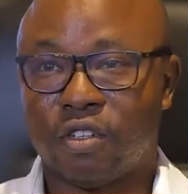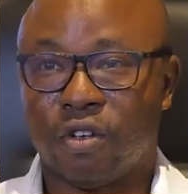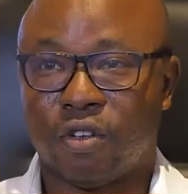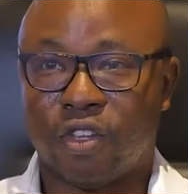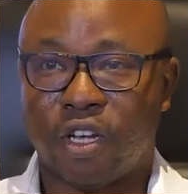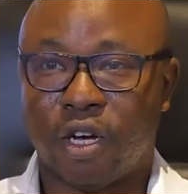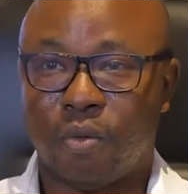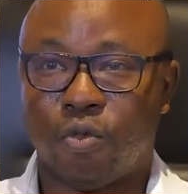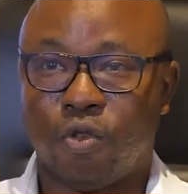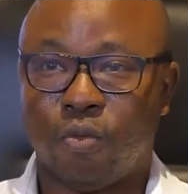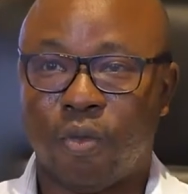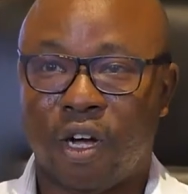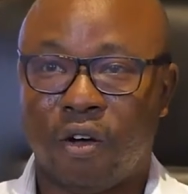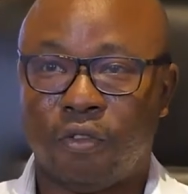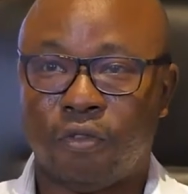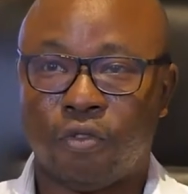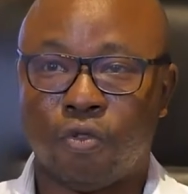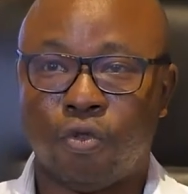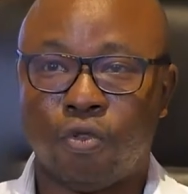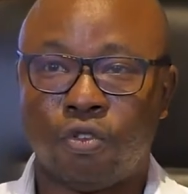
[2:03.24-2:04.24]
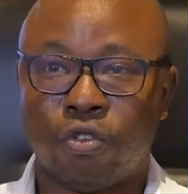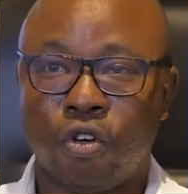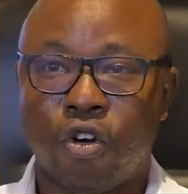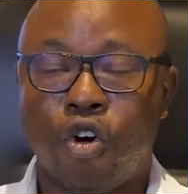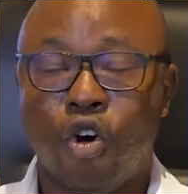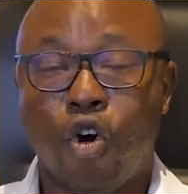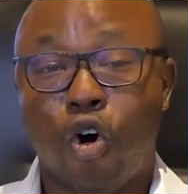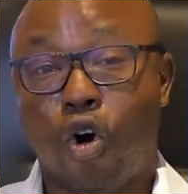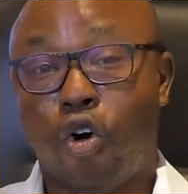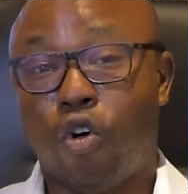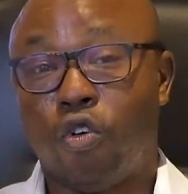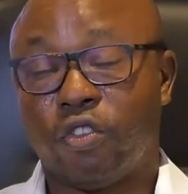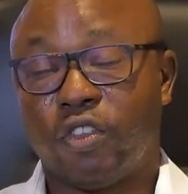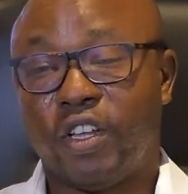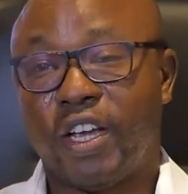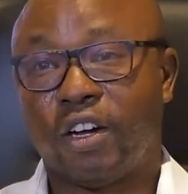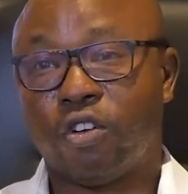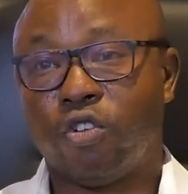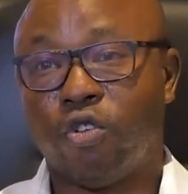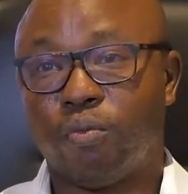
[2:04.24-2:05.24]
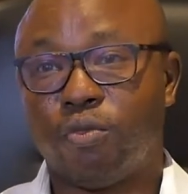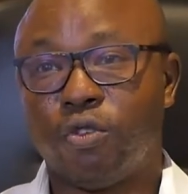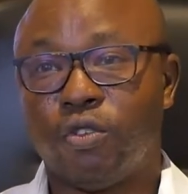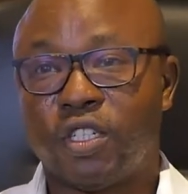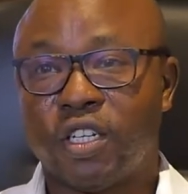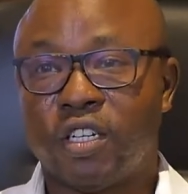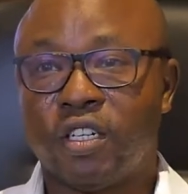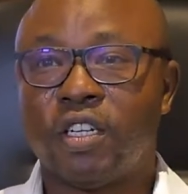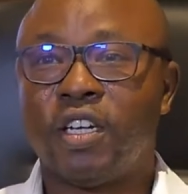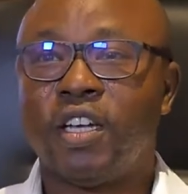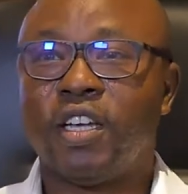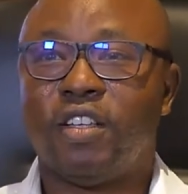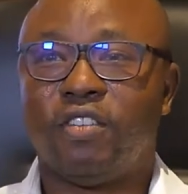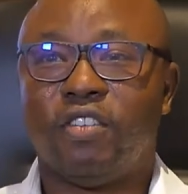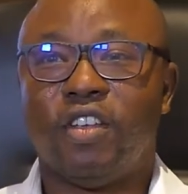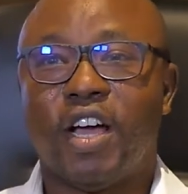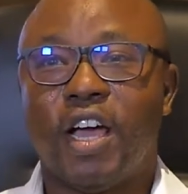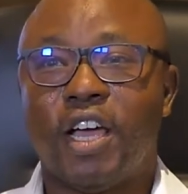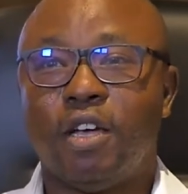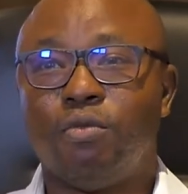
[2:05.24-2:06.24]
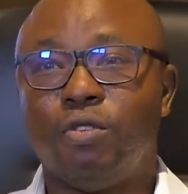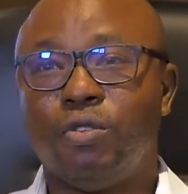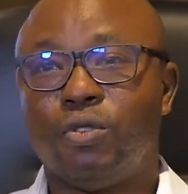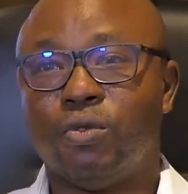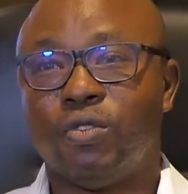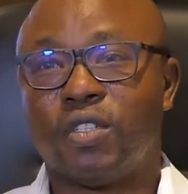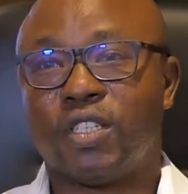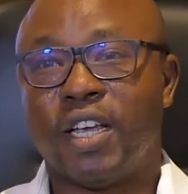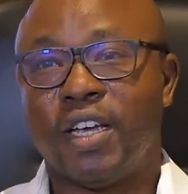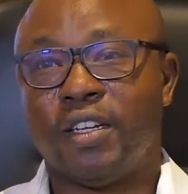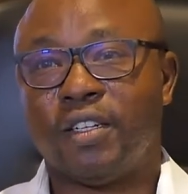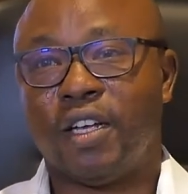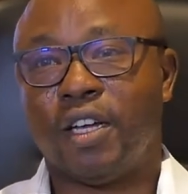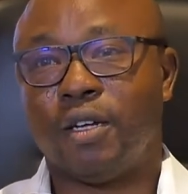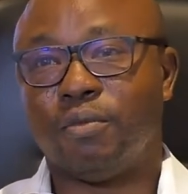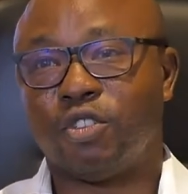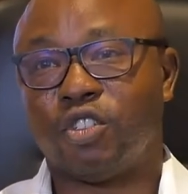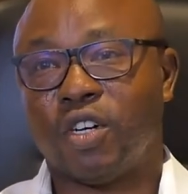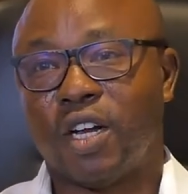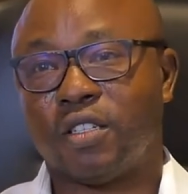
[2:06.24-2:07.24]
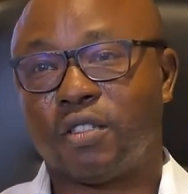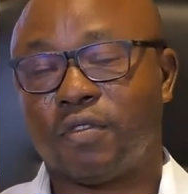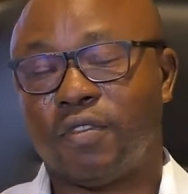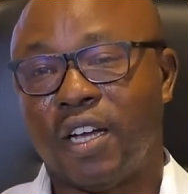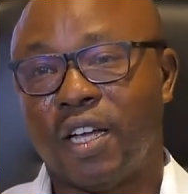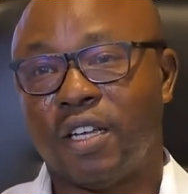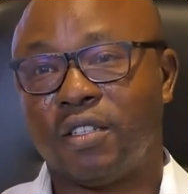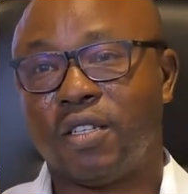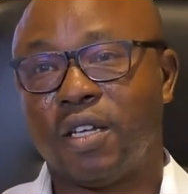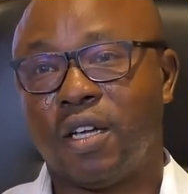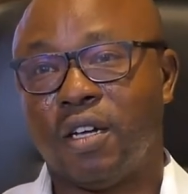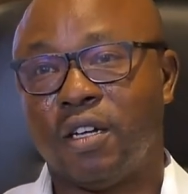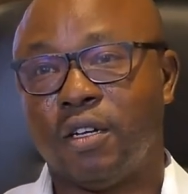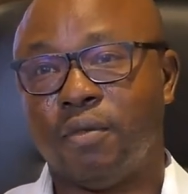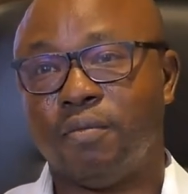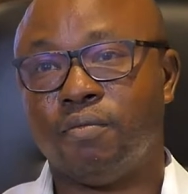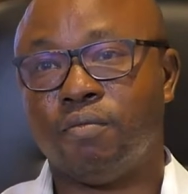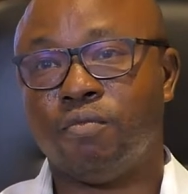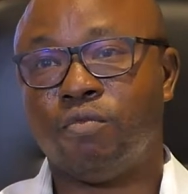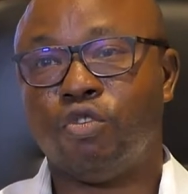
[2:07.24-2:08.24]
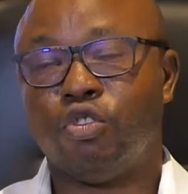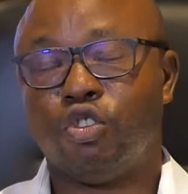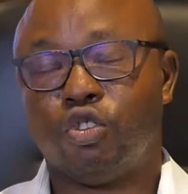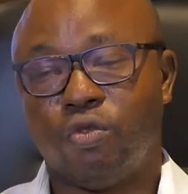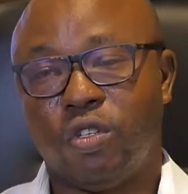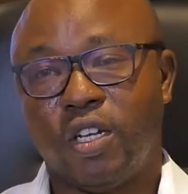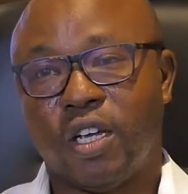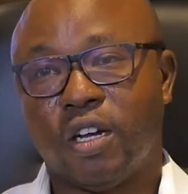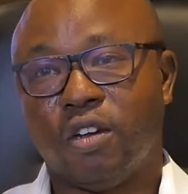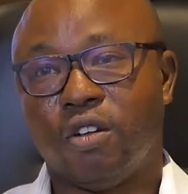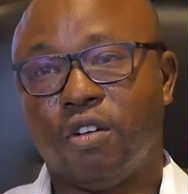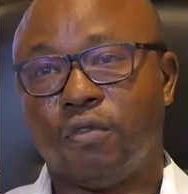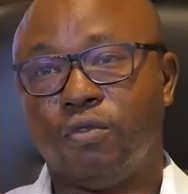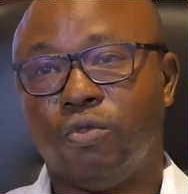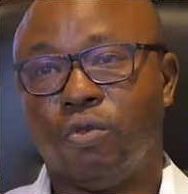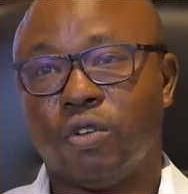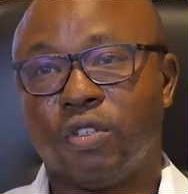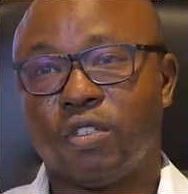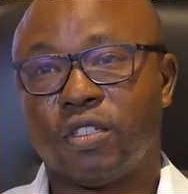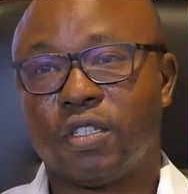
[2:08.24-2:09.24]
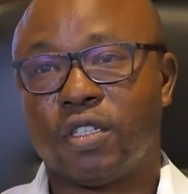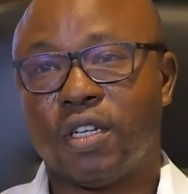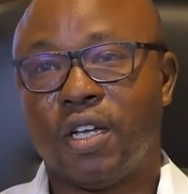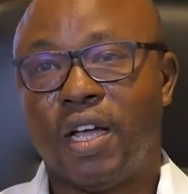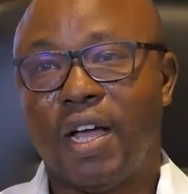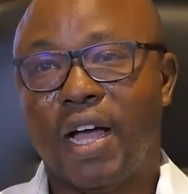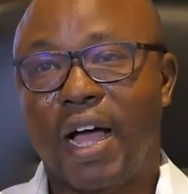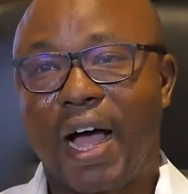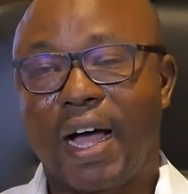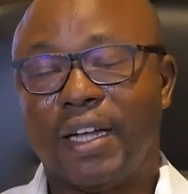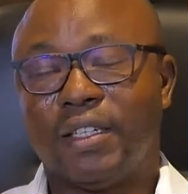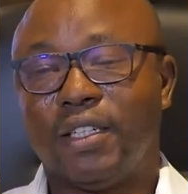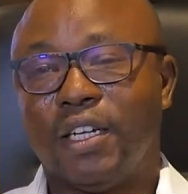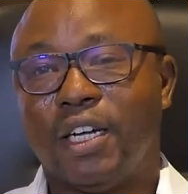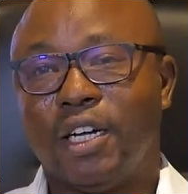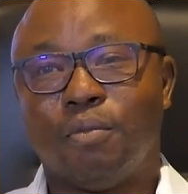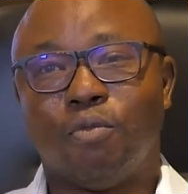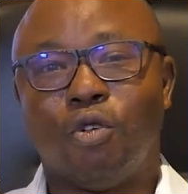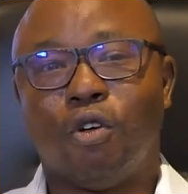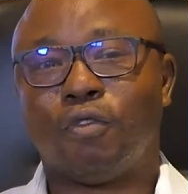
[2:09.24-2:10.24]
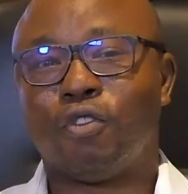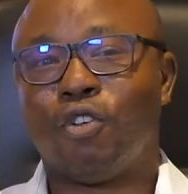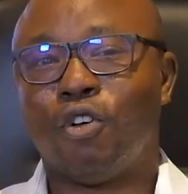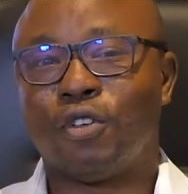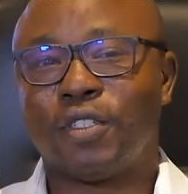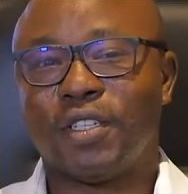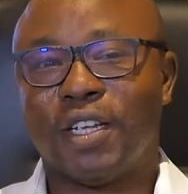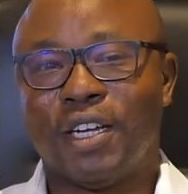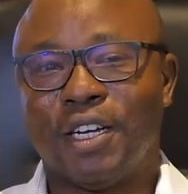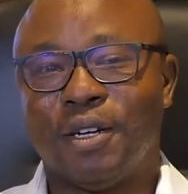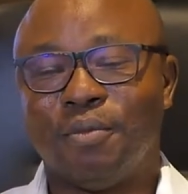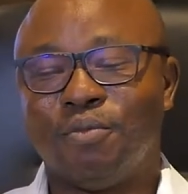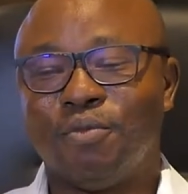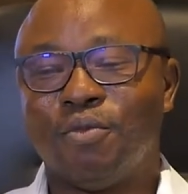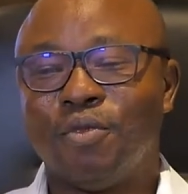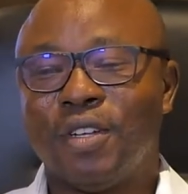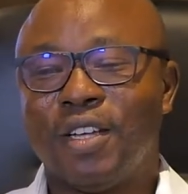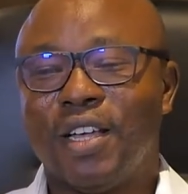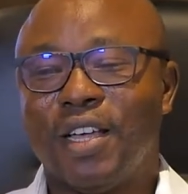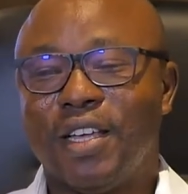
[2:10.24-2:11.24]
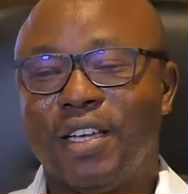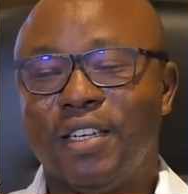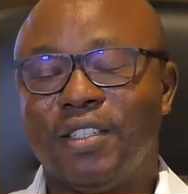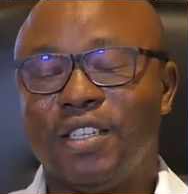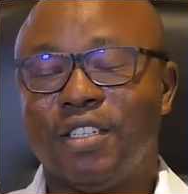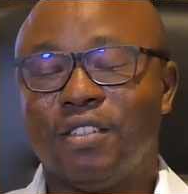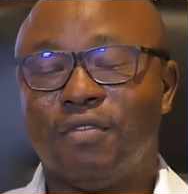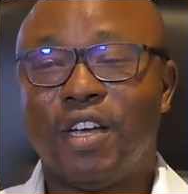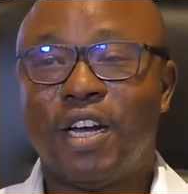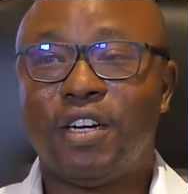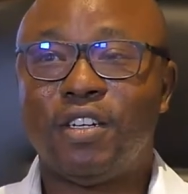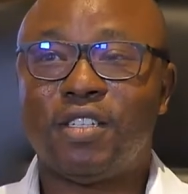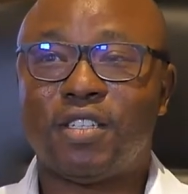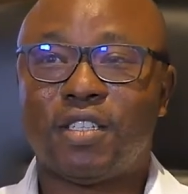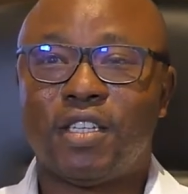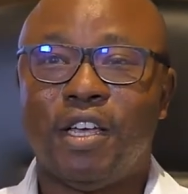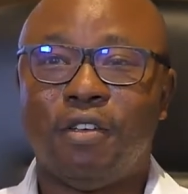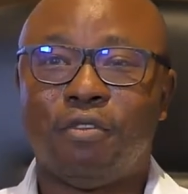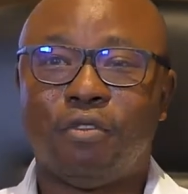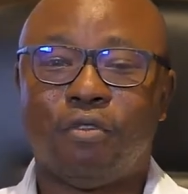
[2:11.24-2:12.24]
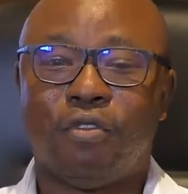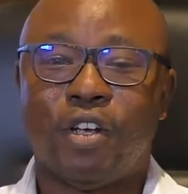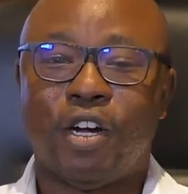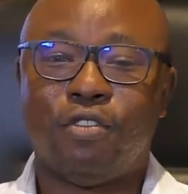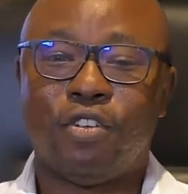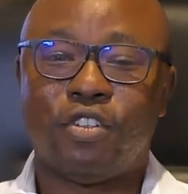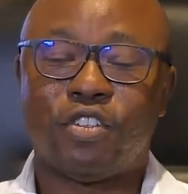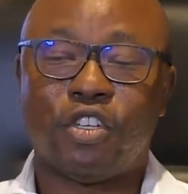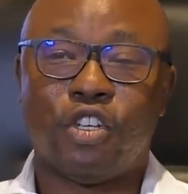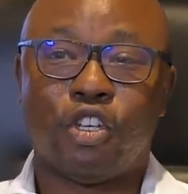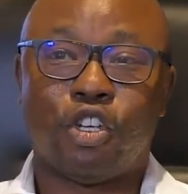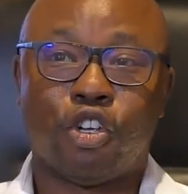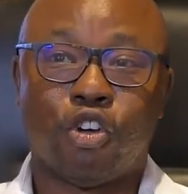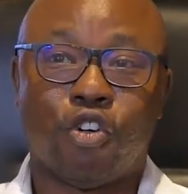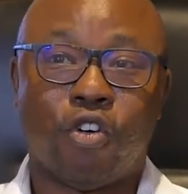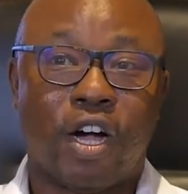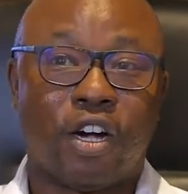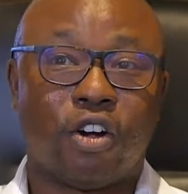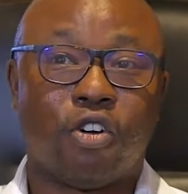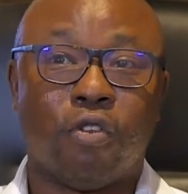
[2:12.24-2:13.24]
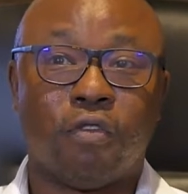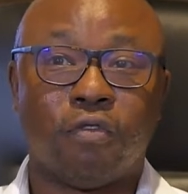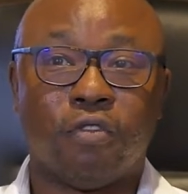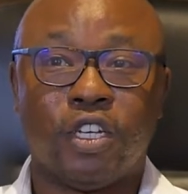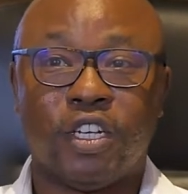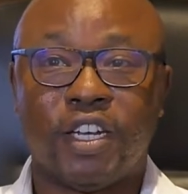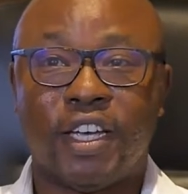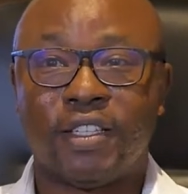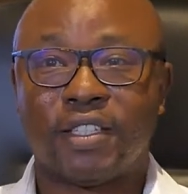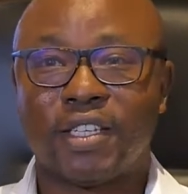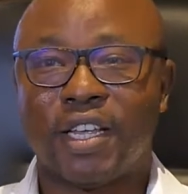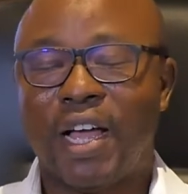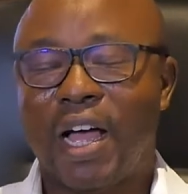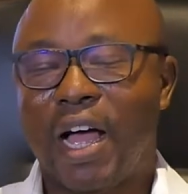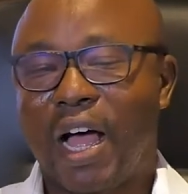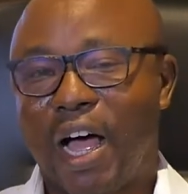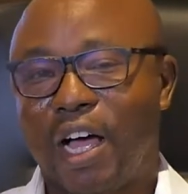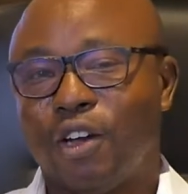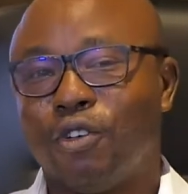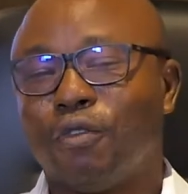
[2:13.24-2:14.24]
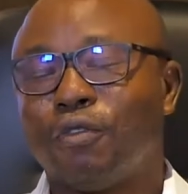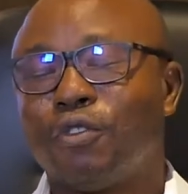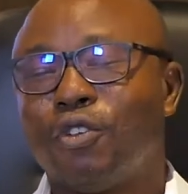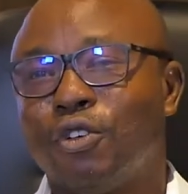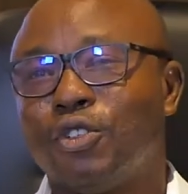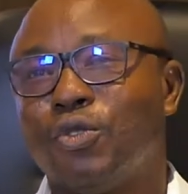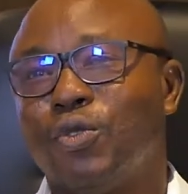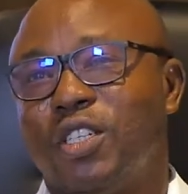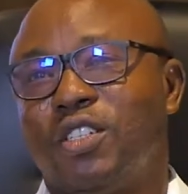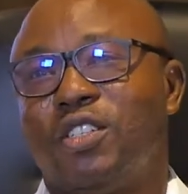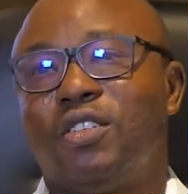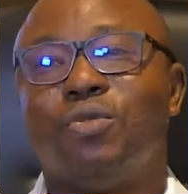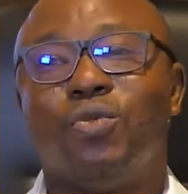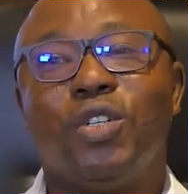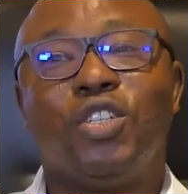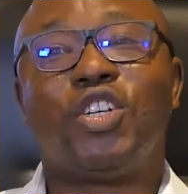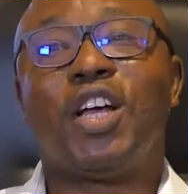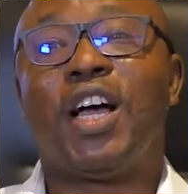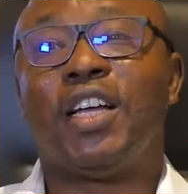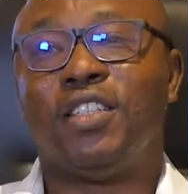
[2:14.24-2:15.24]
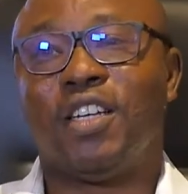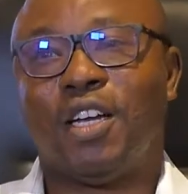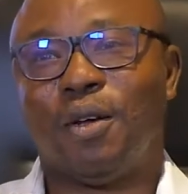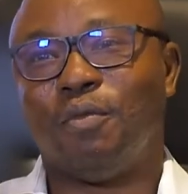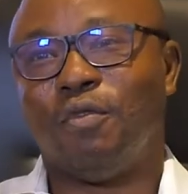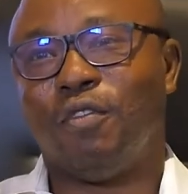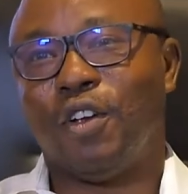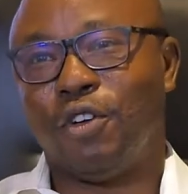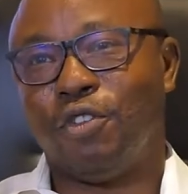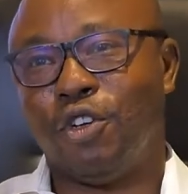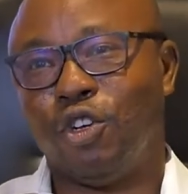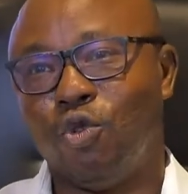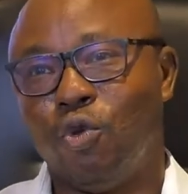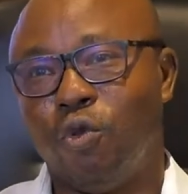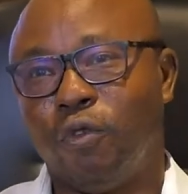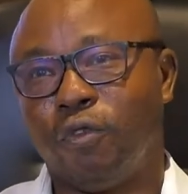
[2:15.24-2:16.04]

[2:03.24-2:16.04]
on their mobile phone or on their computer, they are able to send transfers to their loved ones. And of course, it is very safe, very secure and convenient, and of course we charge very low